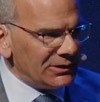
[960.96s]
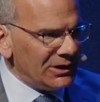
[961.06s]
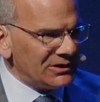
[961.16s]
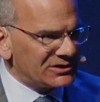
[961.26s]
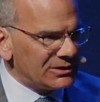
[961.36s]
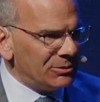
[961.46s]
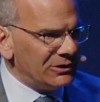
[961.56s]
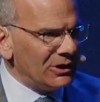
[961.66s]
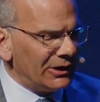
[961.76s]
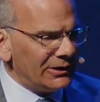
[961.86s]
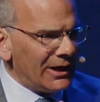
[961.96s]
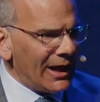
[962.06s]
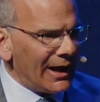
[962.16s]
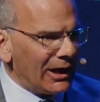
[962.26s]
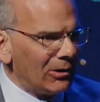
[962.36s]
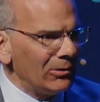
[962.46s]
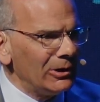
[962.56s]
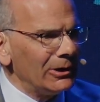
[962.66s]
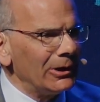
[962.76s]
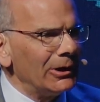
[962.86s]
needs to be done now
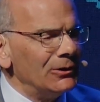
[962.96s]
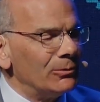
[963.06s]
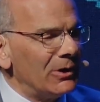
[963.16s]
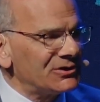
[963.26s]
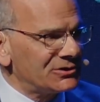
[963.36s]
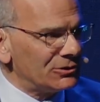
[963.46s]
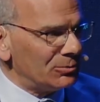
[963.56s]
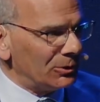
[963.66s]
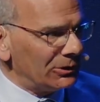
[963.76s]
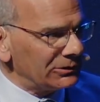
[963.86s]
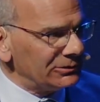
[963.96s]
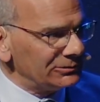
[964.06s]
in the rest of the world?